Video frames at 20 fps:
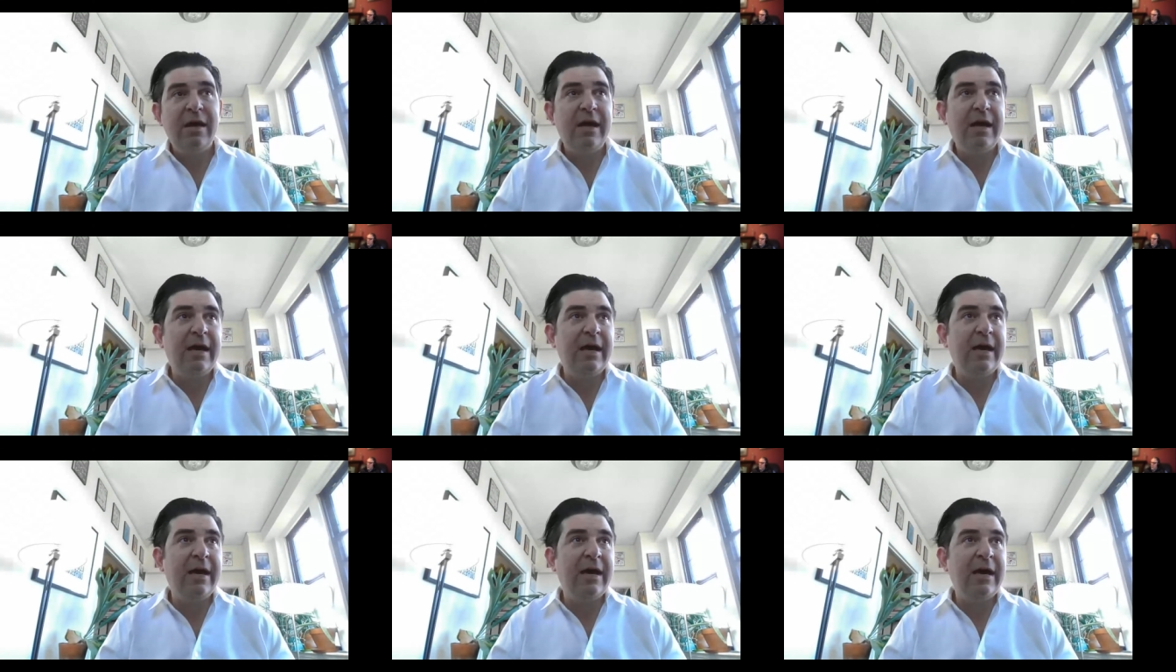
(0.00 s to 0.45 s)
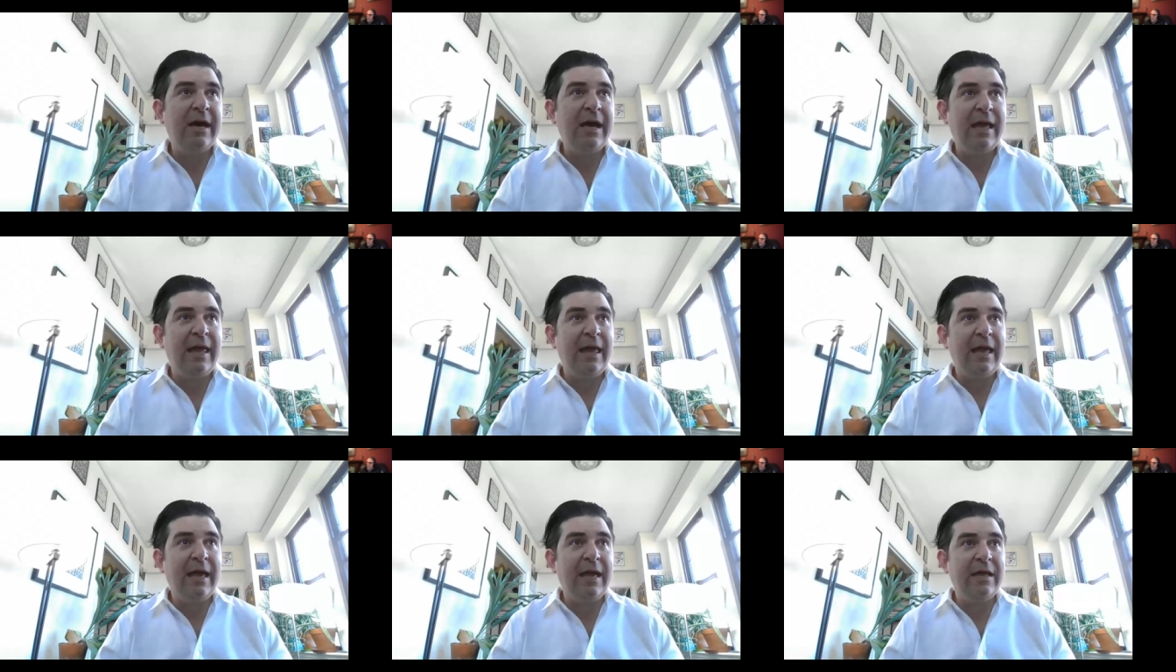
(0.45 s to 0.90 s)
Uh,
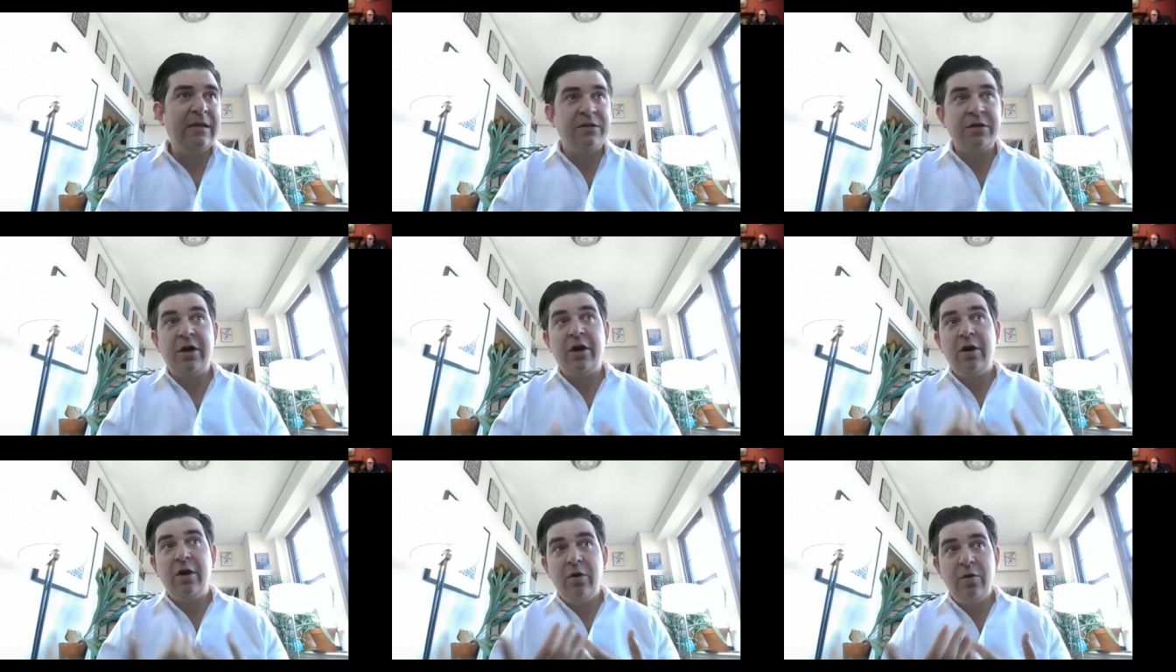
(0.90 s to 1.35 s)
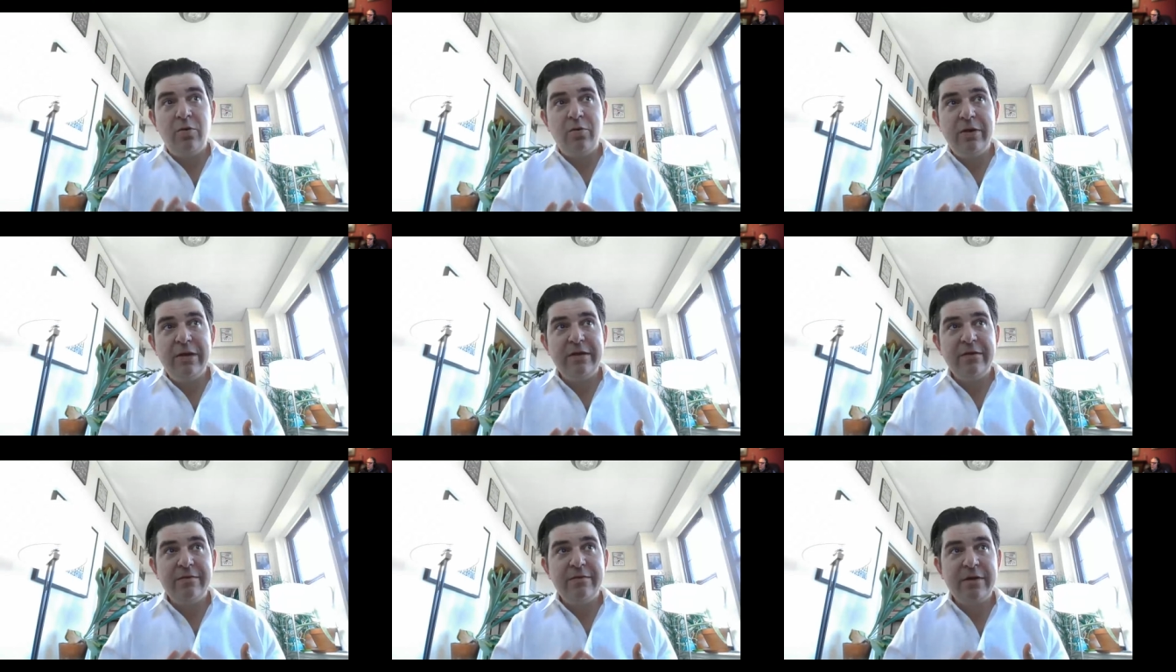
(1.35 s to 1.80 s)
and
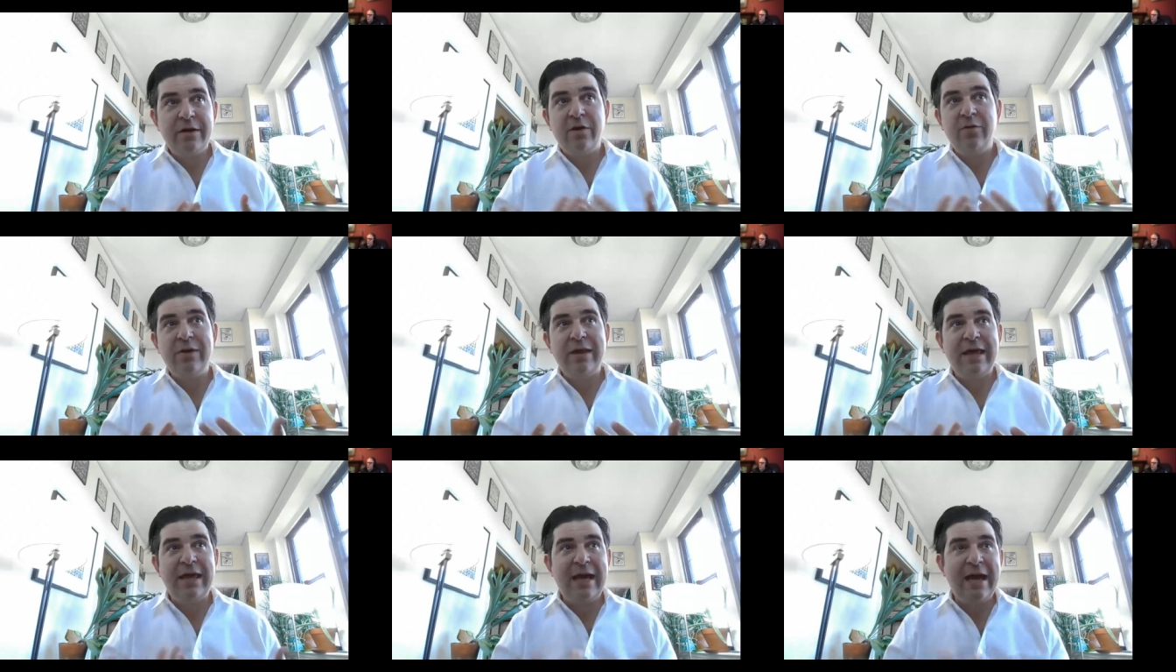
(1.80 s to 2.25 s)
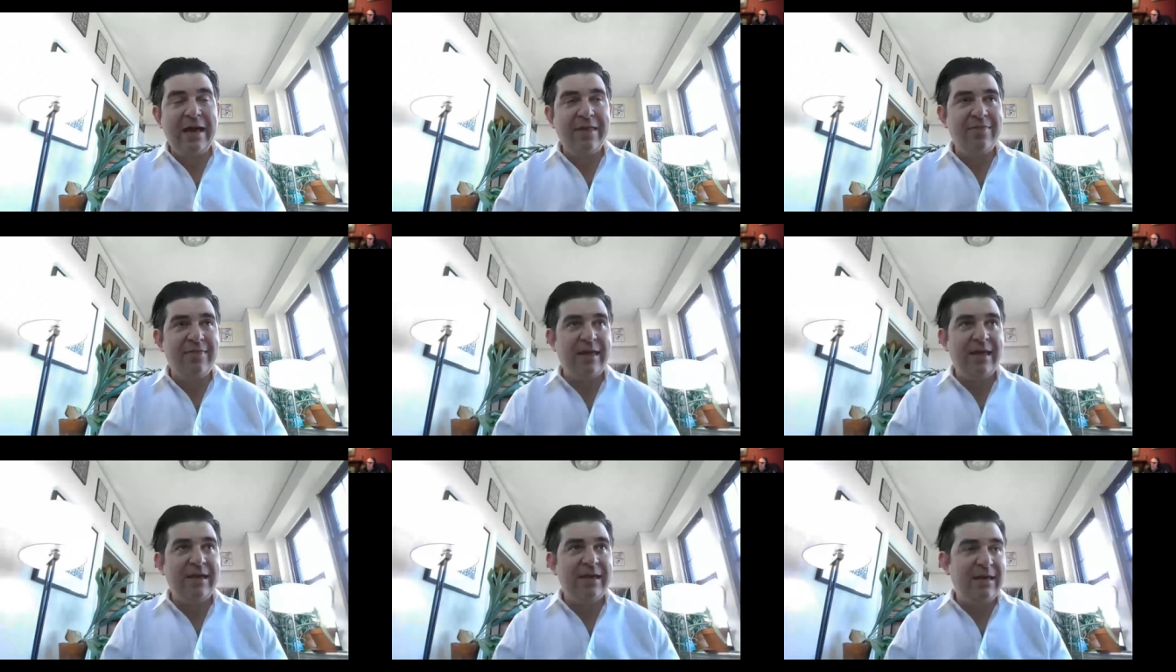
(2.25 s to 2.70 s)
code, coding, I
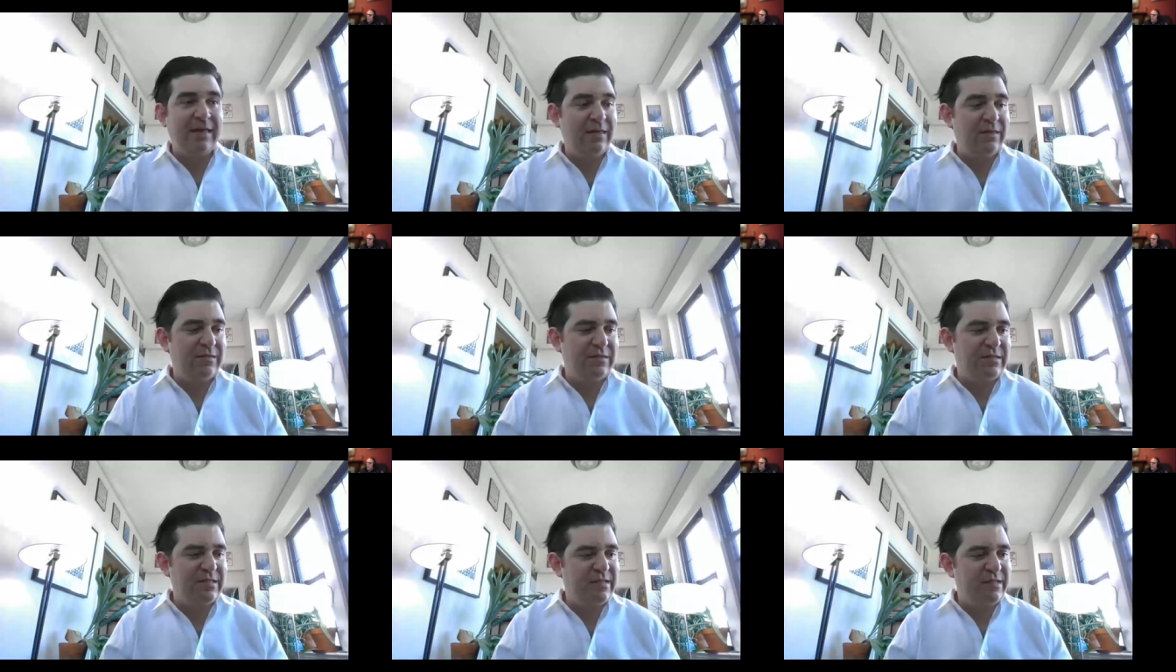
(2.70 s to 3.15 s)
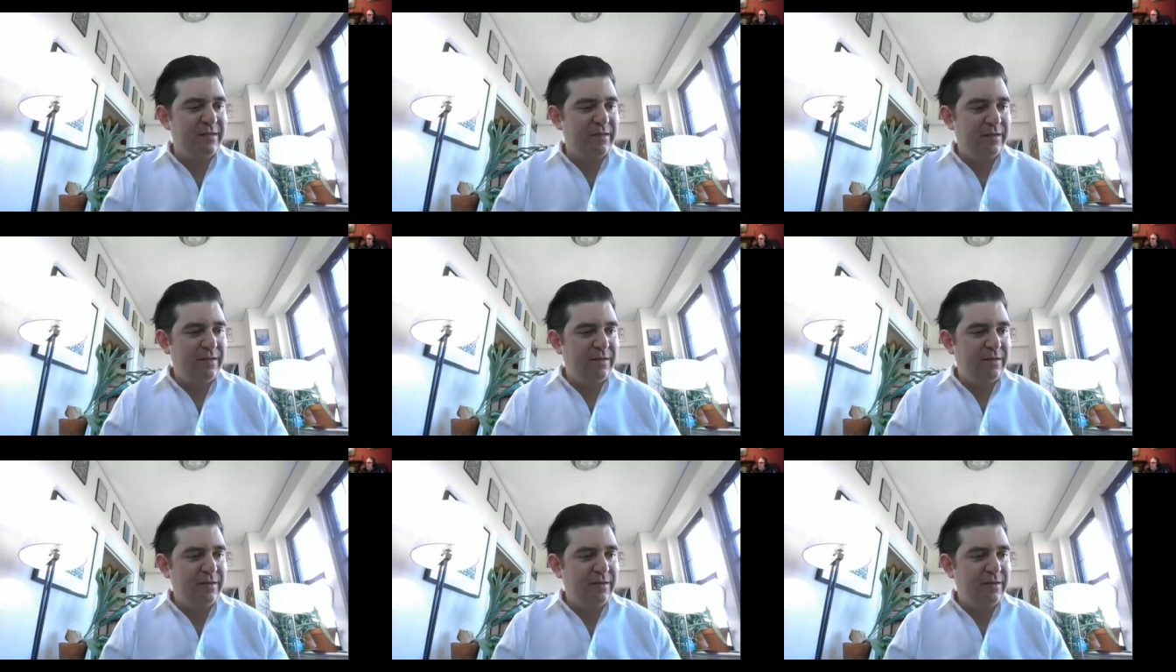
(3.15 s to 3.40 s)
think is